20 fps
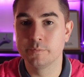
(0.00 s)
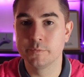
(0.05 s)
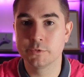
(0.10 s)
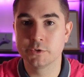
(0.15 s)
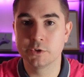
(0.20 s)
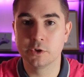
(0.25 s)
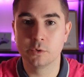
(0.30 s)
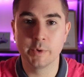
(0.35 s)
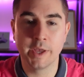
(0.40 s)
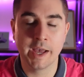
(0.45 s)

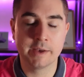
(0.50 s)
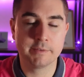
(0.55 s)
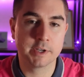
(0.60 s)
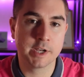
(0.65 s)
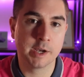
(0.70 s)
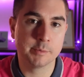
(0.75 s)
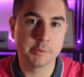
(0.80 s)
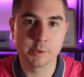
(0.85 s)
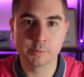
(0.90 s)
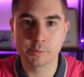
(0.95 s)
So we have a
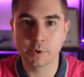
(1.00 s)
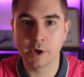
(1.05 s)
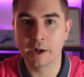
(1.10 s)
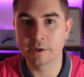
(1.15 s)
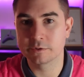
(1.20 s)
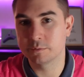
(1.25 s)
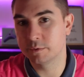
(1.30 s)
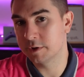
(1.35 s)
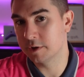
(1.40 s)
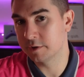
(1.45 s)
couple of
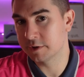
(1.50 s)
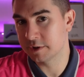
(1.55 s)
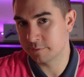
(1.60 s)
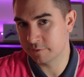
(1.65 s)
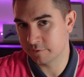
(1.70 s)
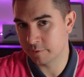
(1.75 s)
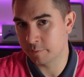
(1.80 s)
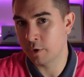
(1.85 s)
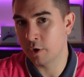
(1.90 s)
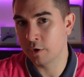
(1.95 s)
products with the, some
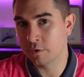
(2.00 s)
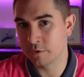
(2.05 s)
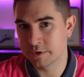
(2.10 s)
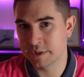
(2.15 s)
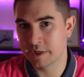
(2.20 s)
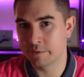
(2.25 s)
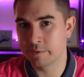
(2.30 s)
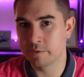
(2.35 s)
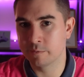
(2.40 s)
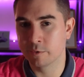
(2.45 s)
of our partners
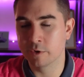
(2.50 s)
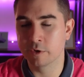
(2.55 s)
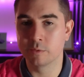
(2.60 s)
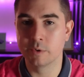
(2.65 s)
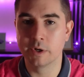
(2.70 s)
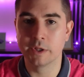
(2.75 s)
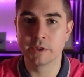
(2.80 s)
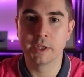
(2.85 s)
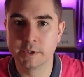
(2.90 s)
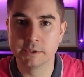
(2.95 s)
that we work
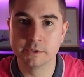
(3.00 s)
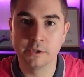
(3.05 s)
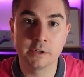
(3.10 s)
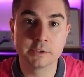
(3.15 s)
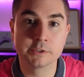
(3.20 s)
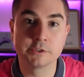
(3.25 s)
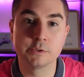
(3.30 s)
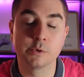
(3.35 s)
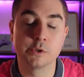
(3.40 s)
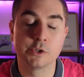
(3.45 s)
with, but
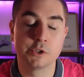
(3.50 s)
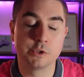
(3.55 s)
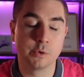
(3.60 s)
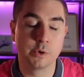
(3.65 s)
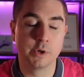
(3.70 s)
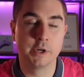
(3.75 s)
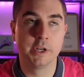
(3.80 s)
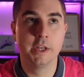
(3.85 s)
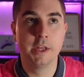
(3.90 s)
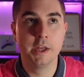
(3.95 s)
long story
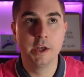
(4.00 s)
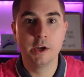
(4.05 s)
short,